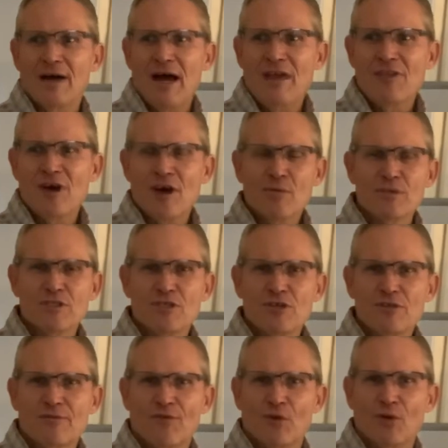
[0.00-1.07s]
thought it was
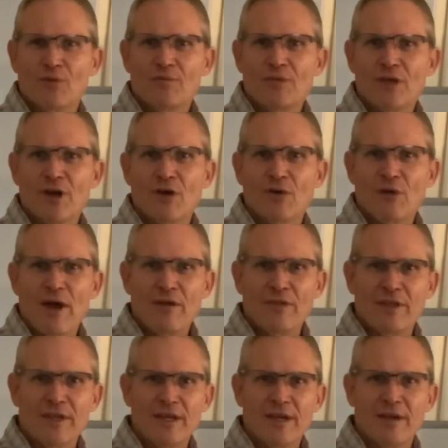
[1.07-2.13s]
useful, rather
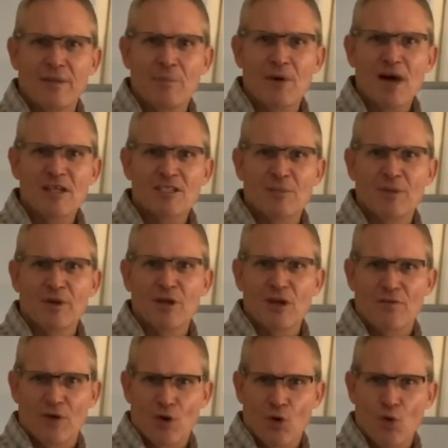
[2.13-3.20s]
than getting the possibility
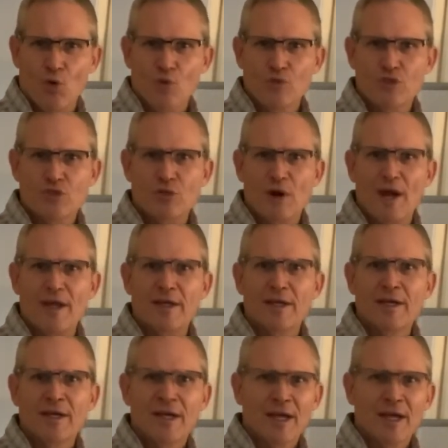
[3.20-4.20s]
of a cold strike